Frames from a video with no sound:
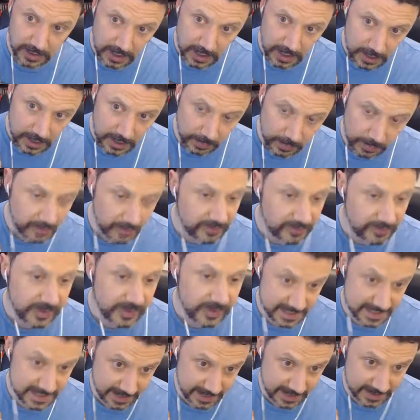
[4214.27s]
But what this
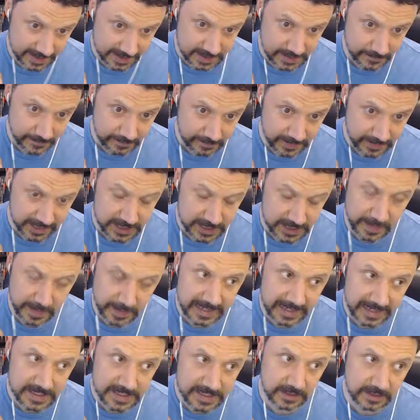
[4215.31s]
is, is
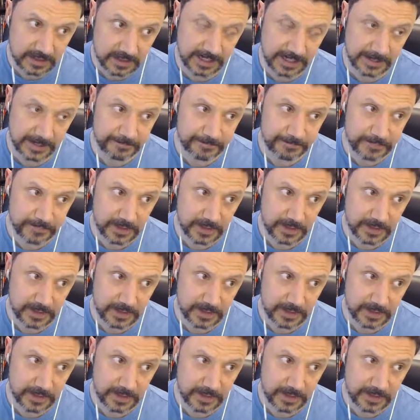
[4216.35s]
basically